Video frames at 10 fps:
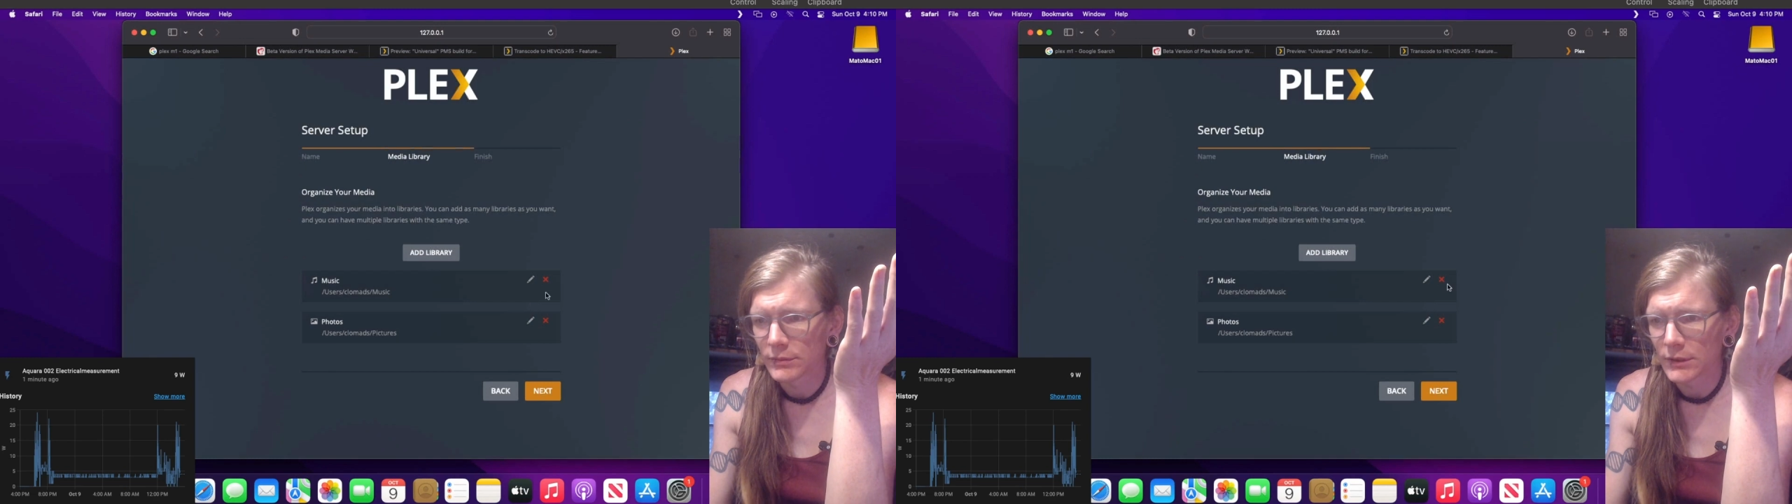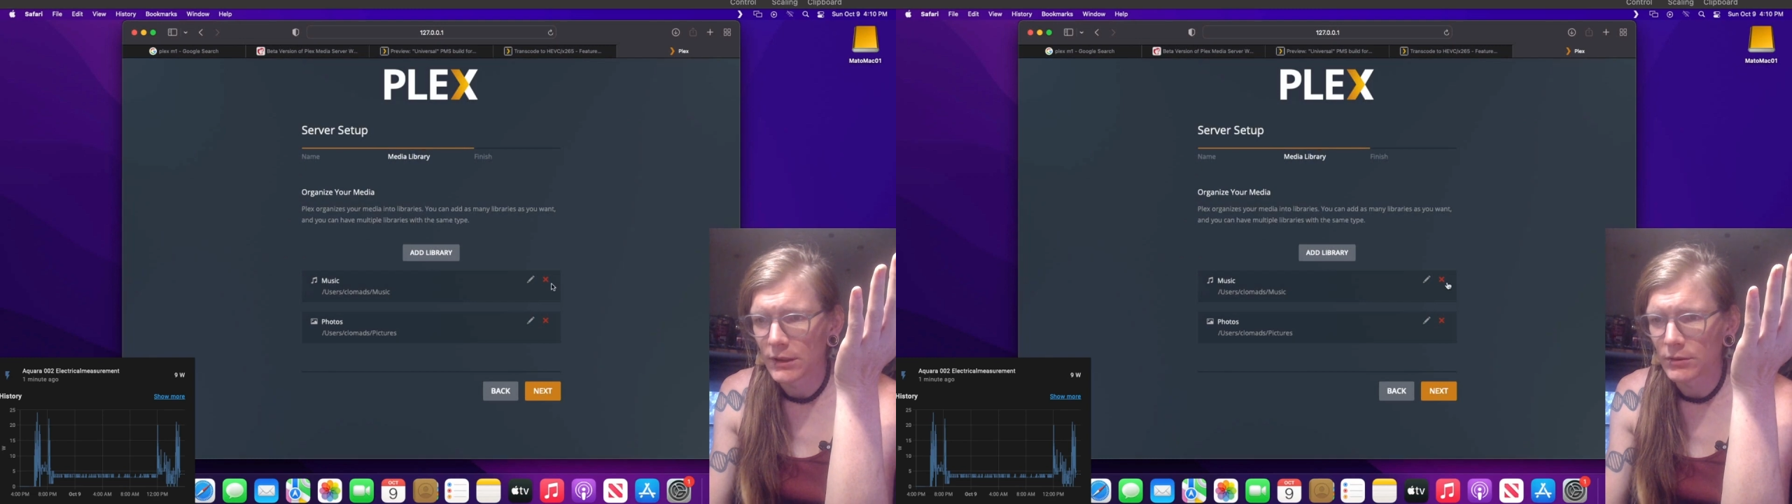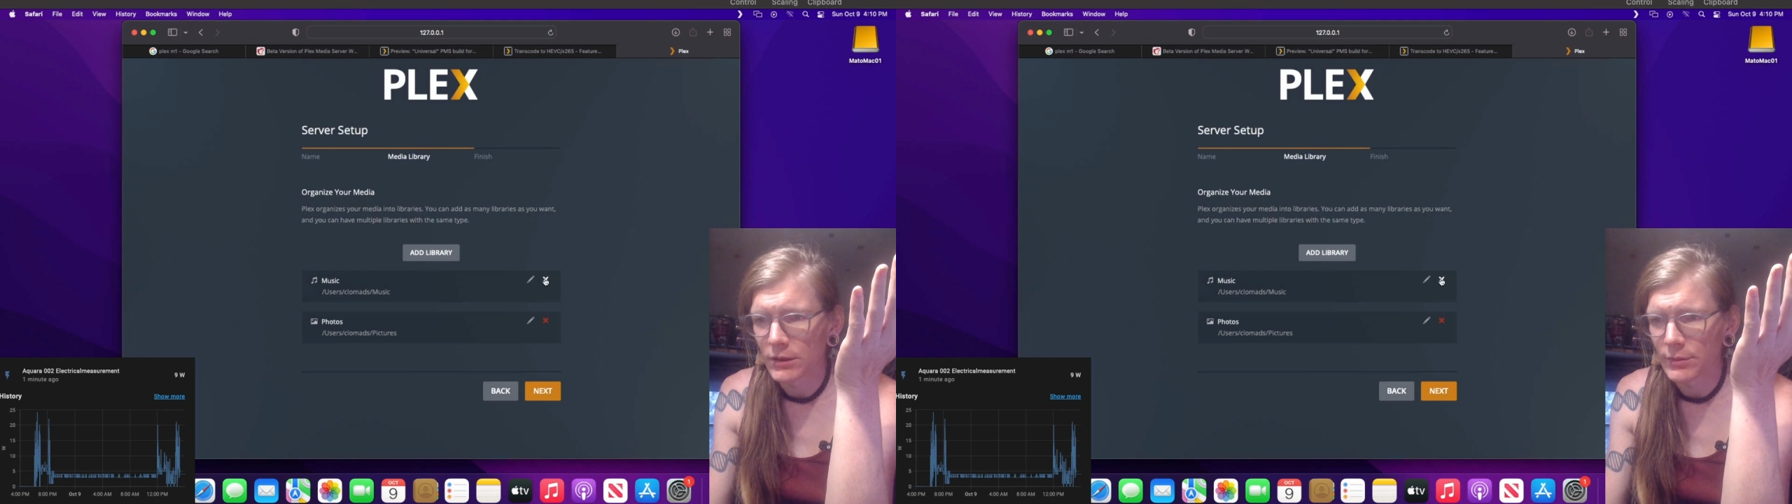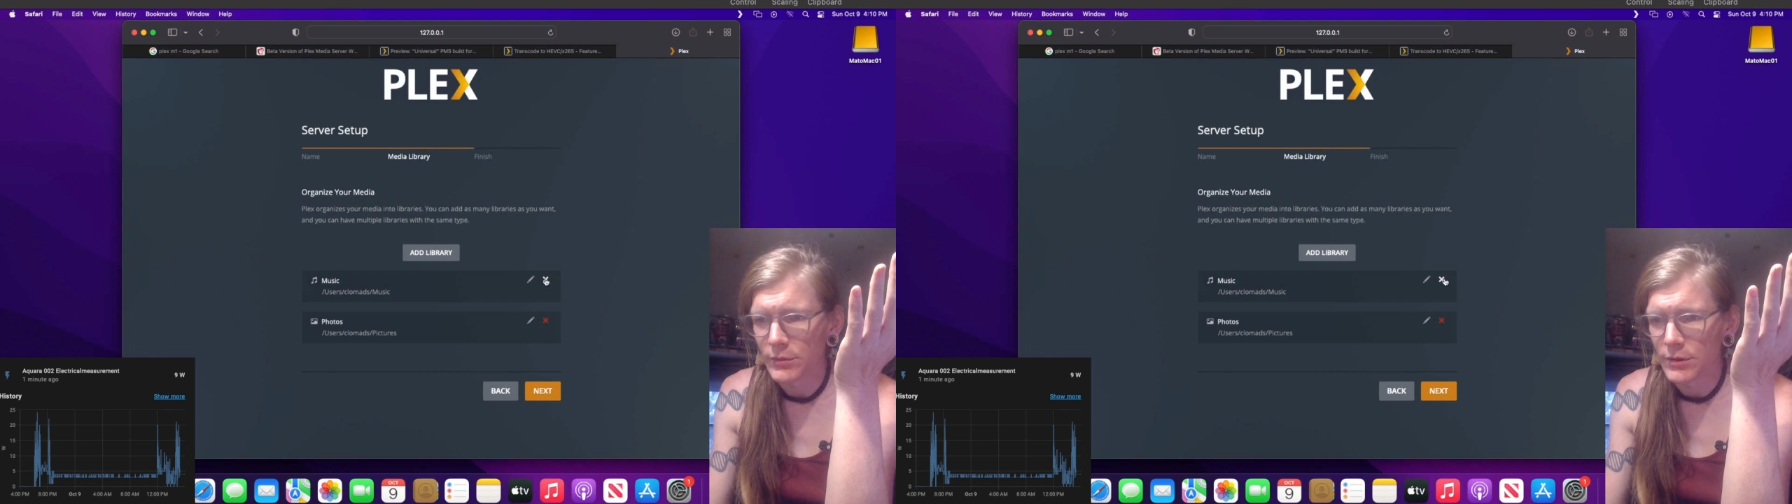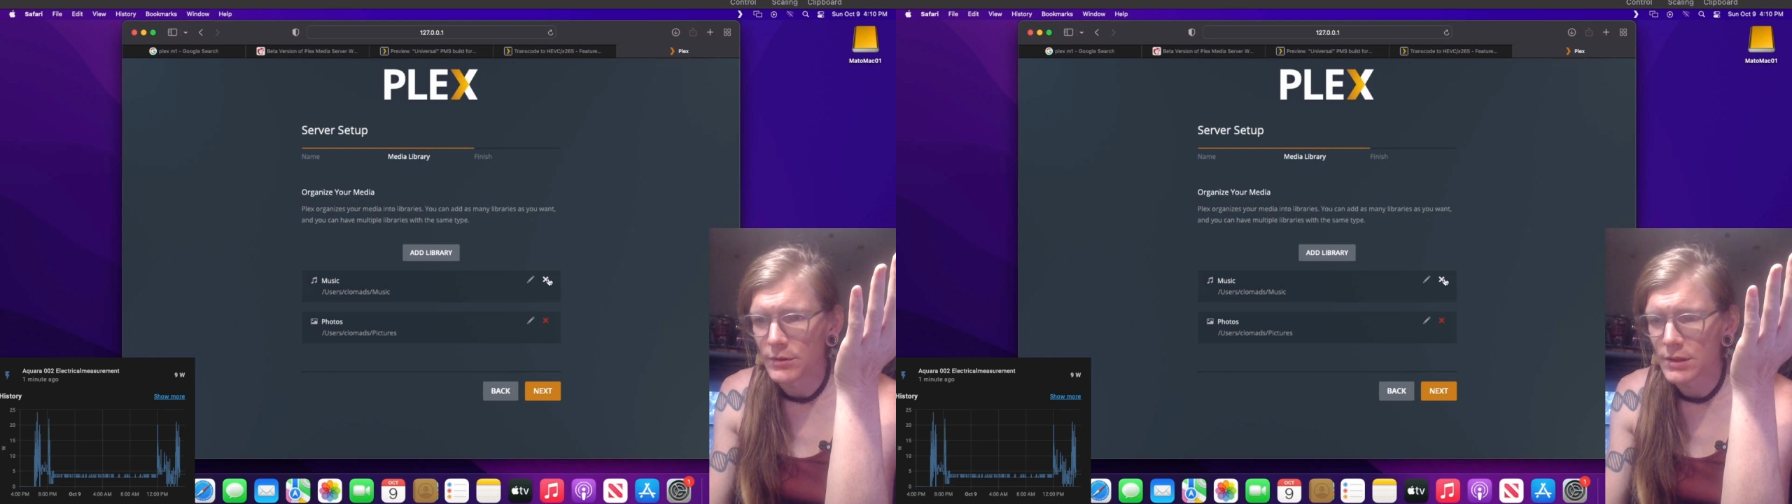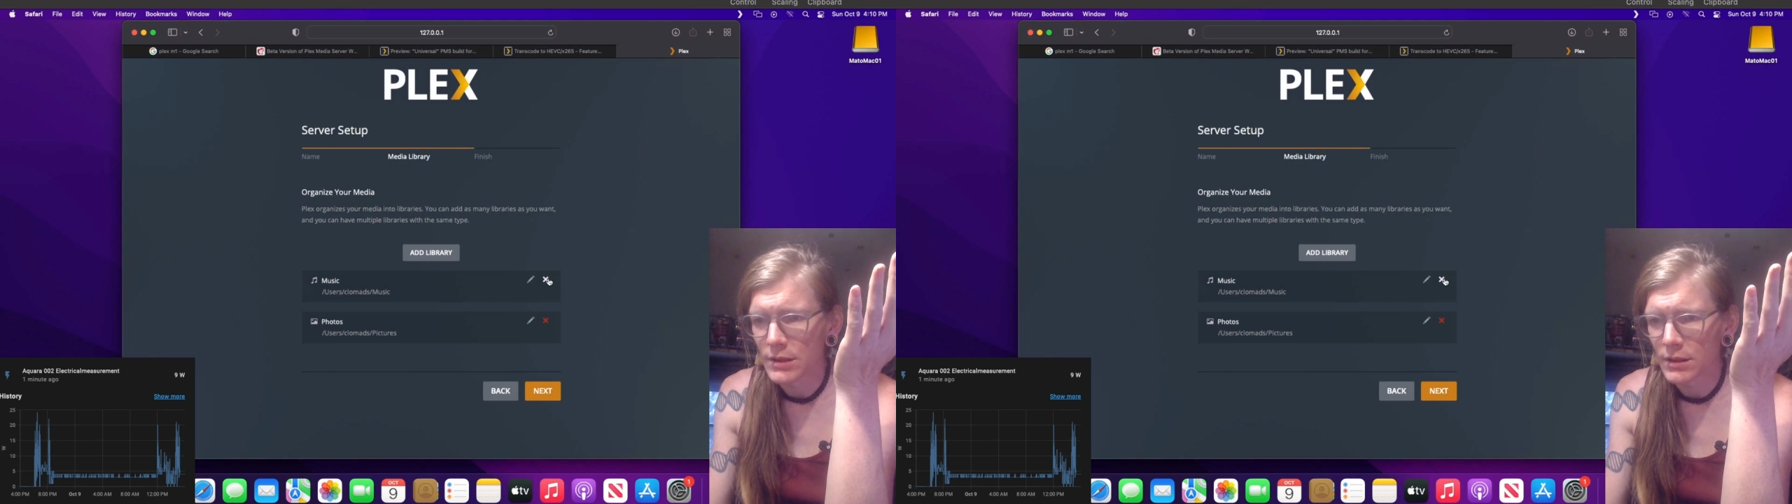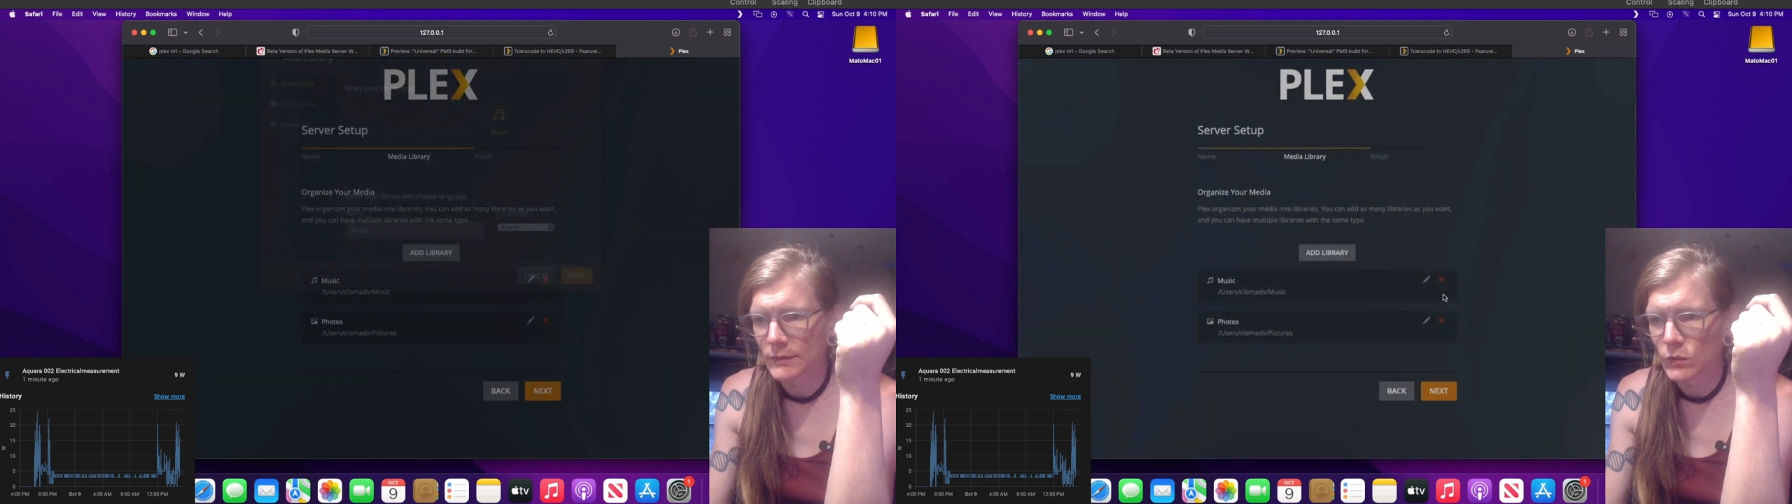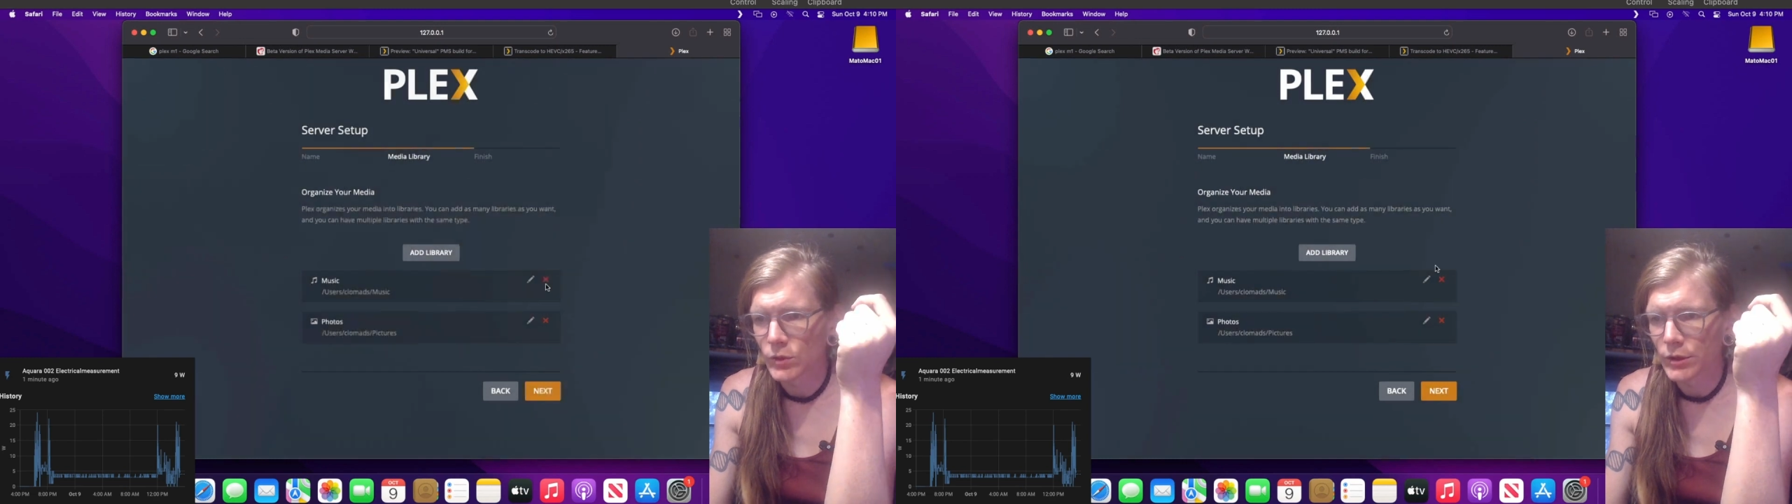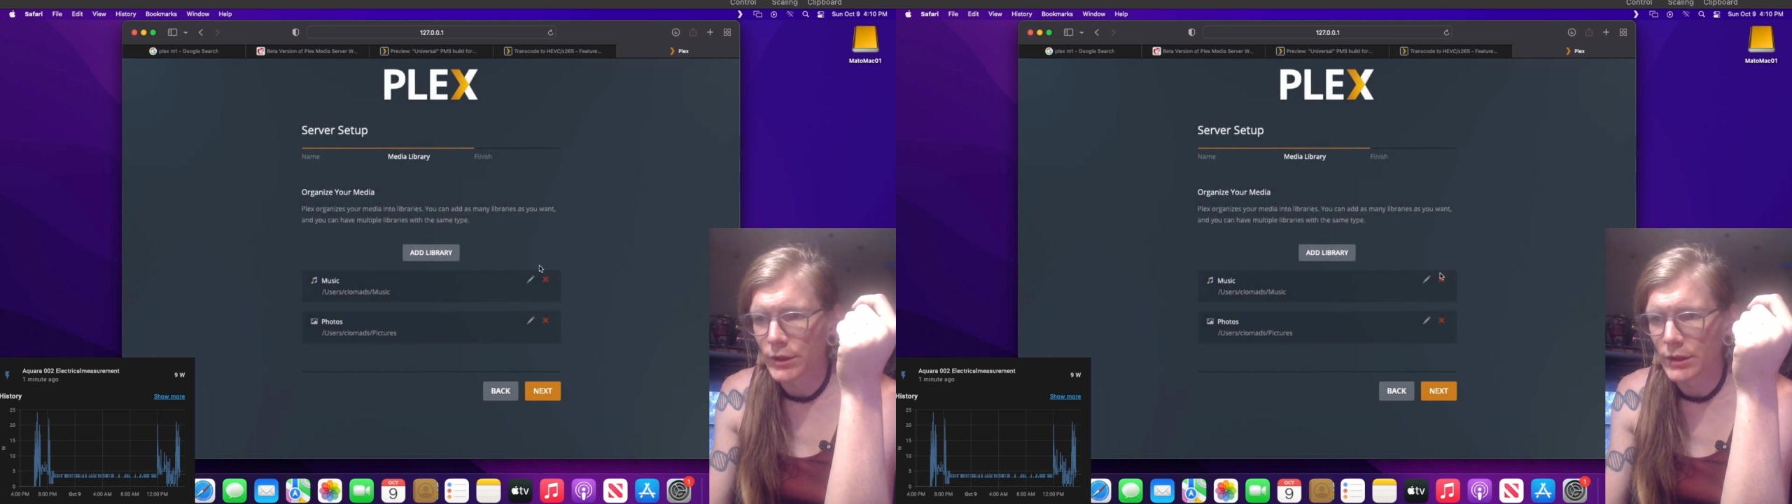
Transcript: I don't want music. Actually,